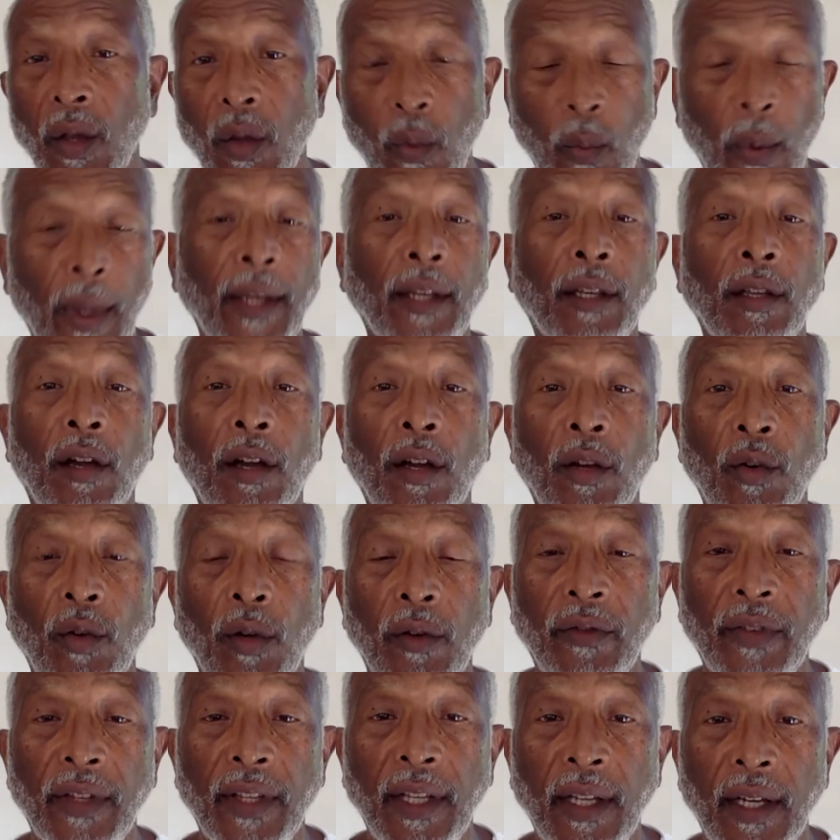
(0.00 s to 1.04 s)
went on
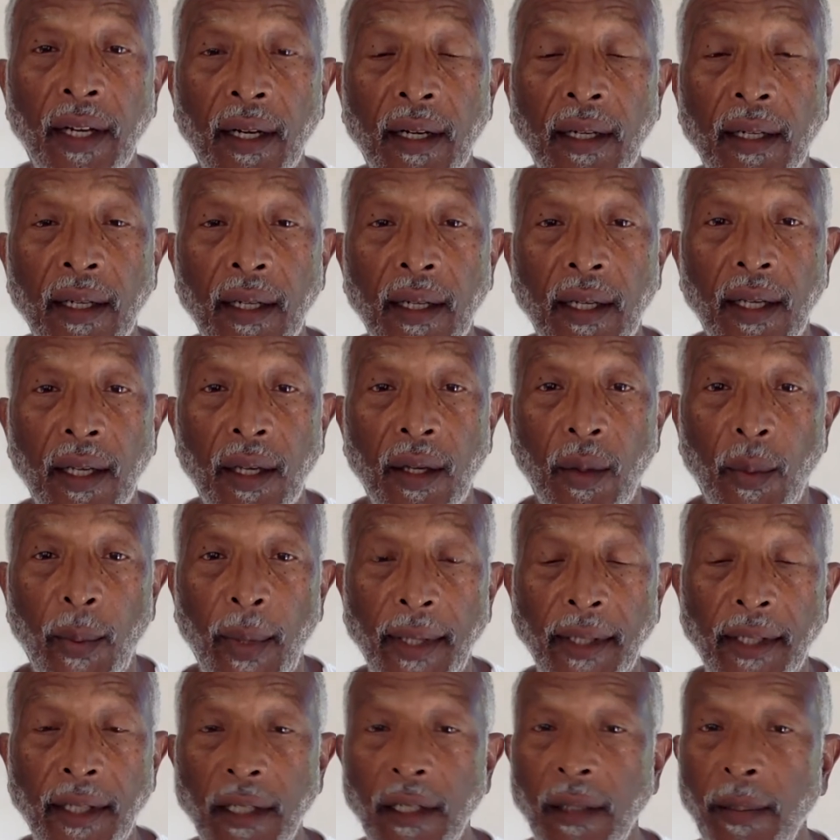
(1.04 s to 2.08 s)
over there,
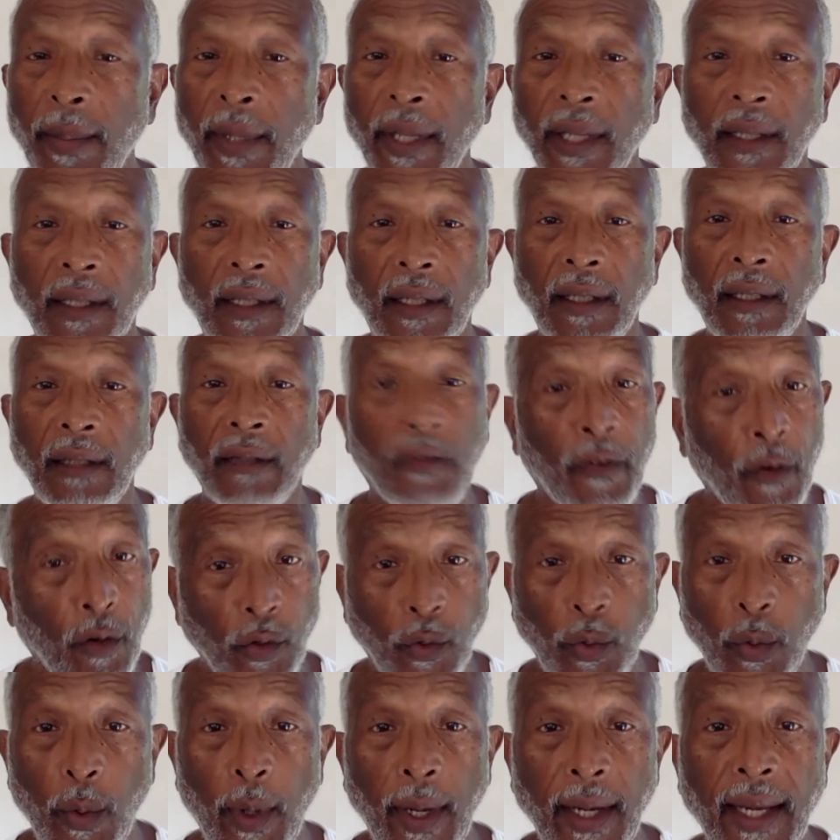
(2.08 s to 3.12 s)
went to the building.
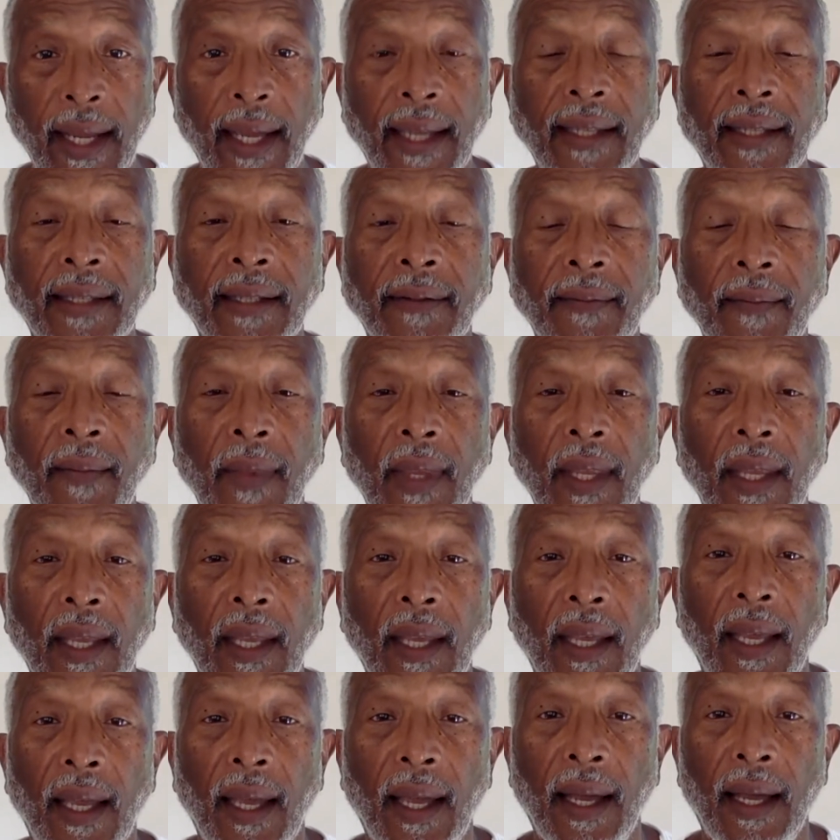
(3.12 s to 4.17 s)
Folks were quite nice.
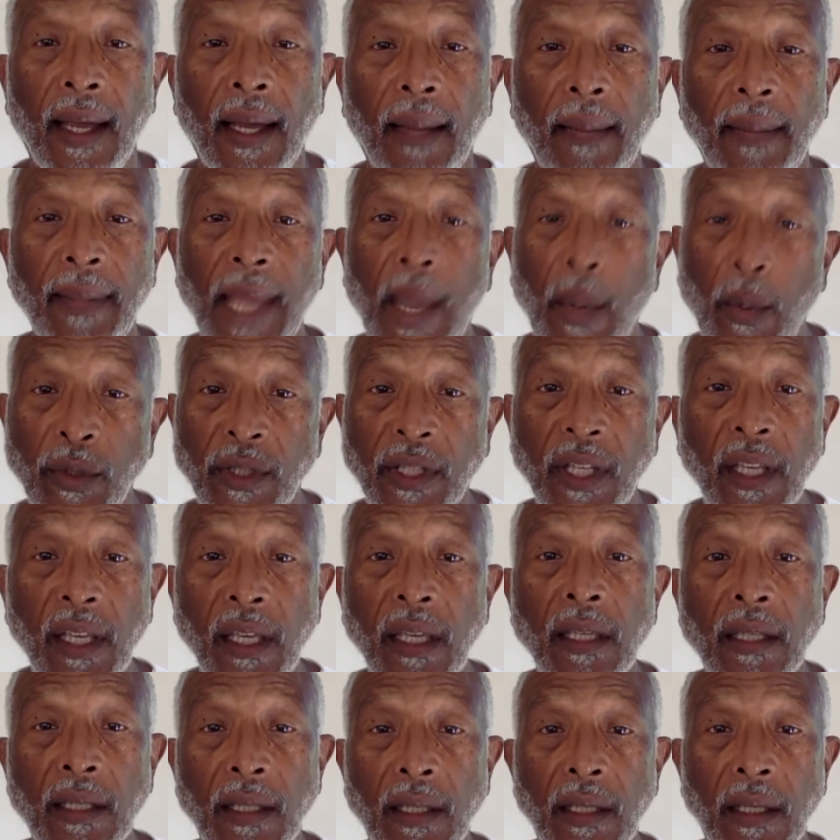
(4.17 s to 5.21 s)
That was
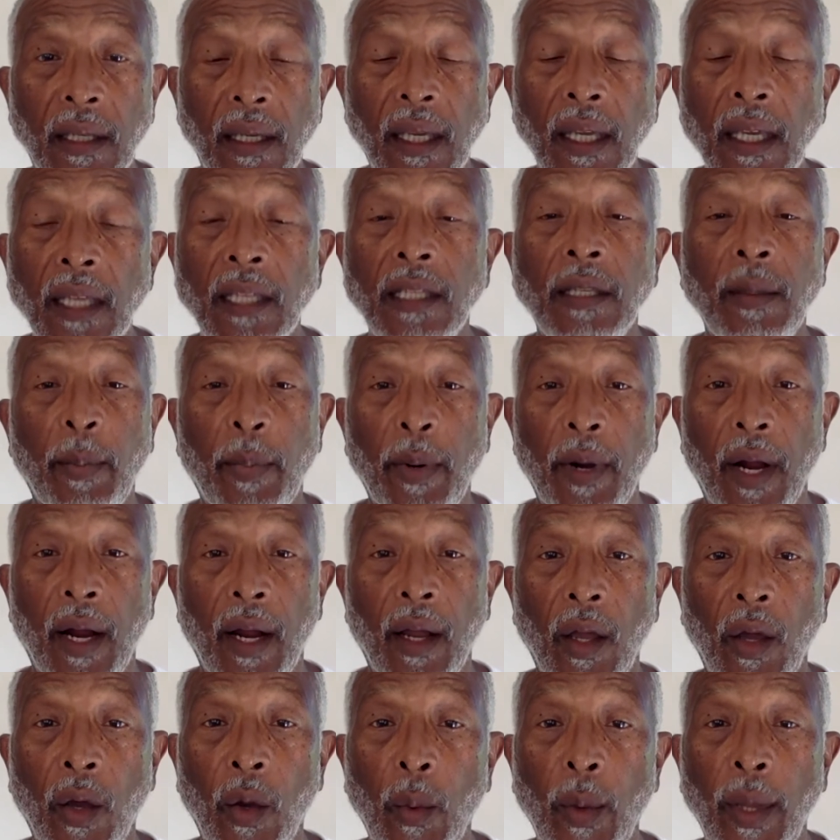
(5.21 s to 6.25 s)
the easy part.
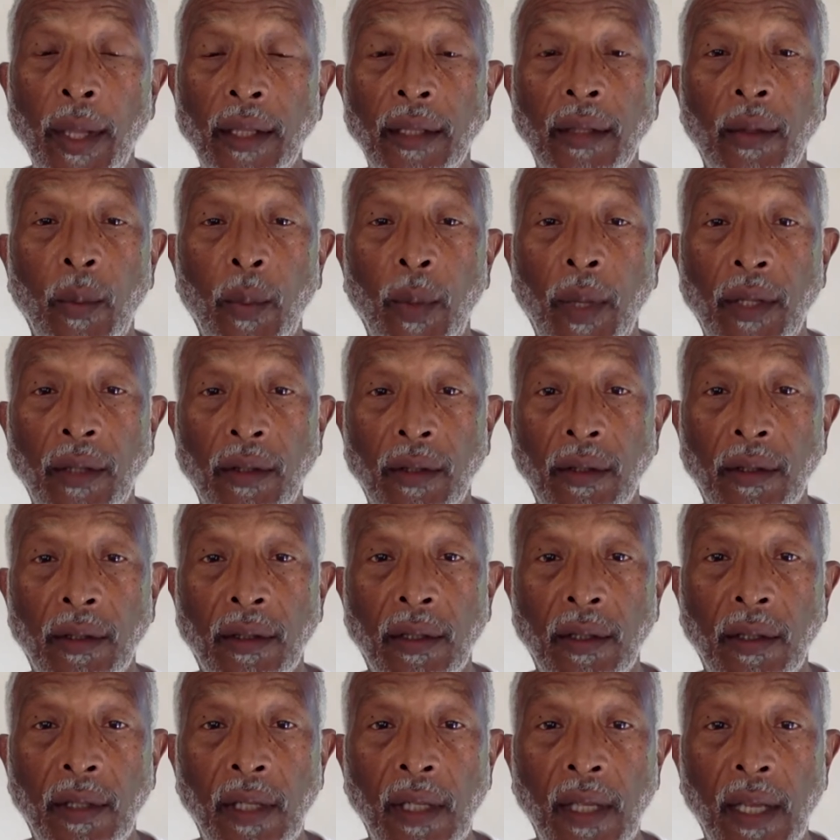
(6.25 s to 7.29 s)
I went
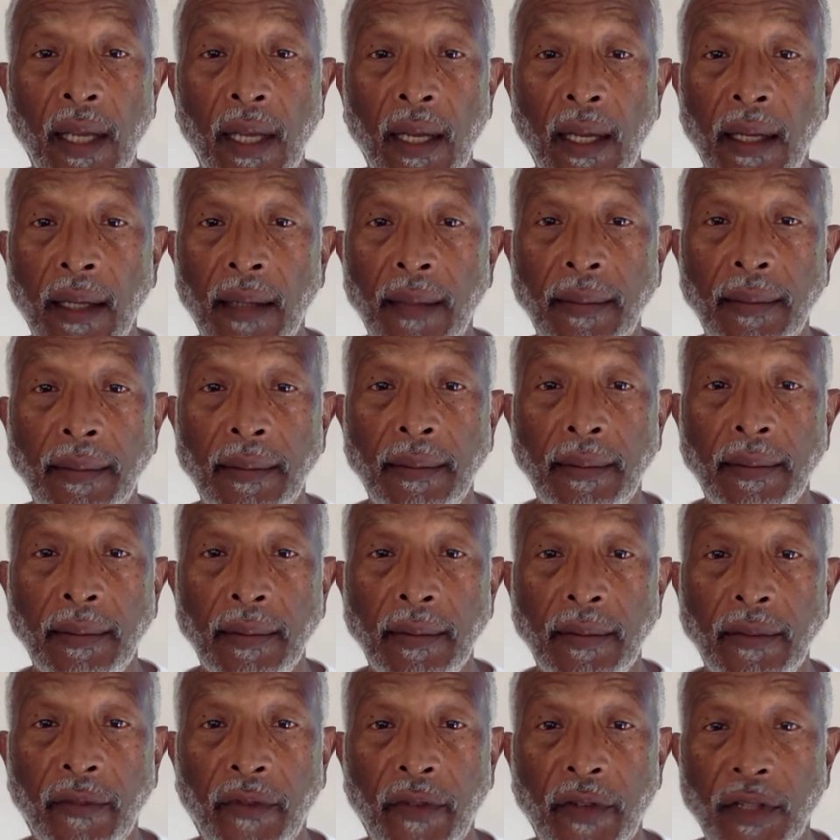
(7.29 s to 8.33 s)
to the,
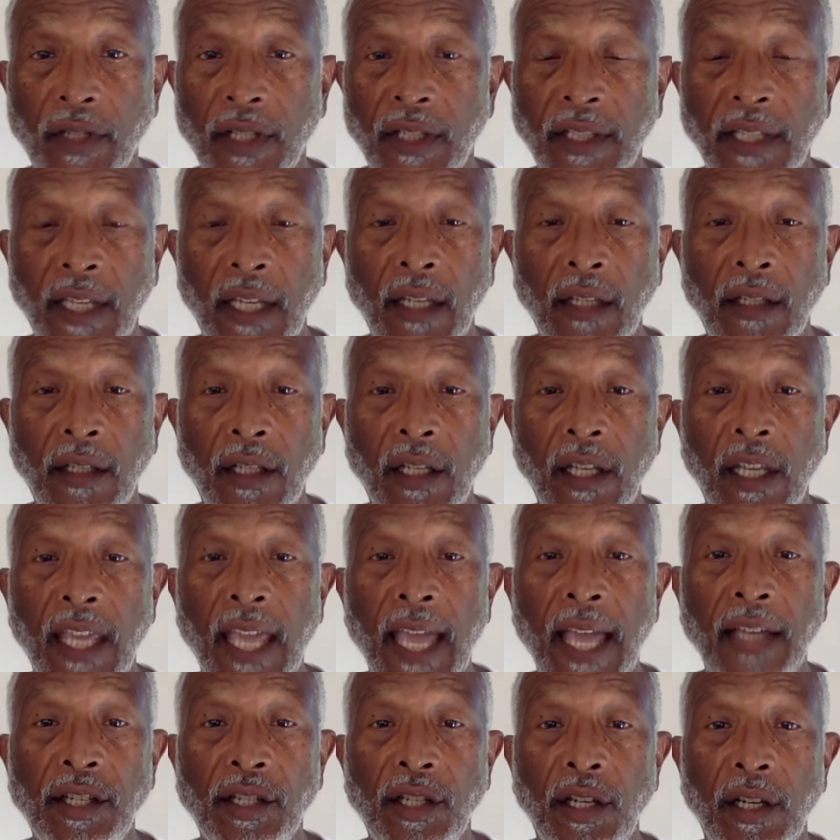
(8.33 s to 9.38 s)
first assigned to the
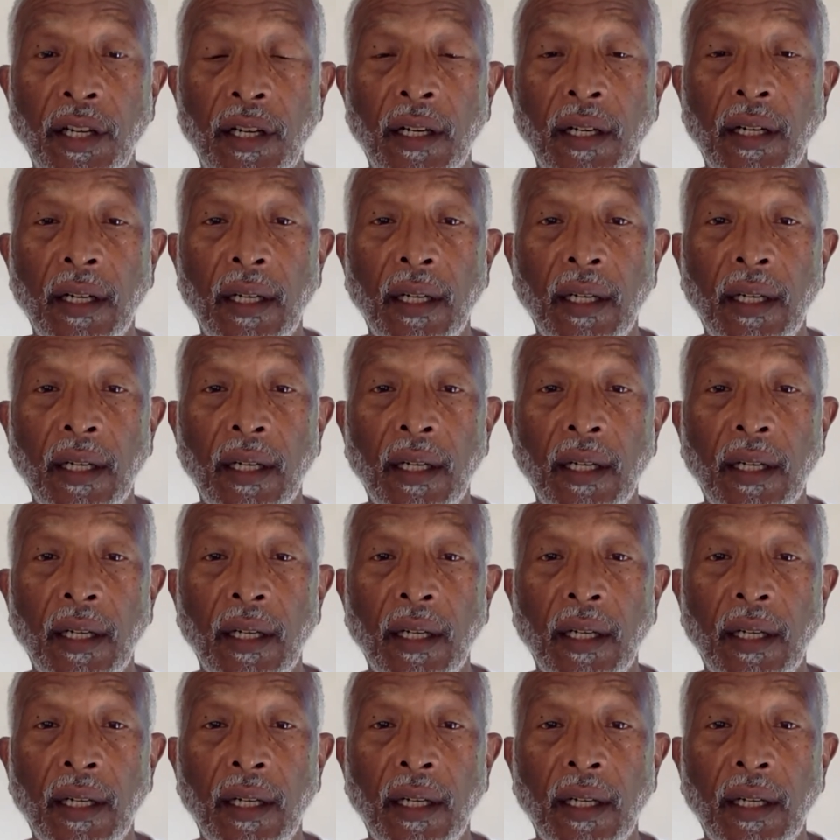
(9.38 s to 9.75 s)
cashier.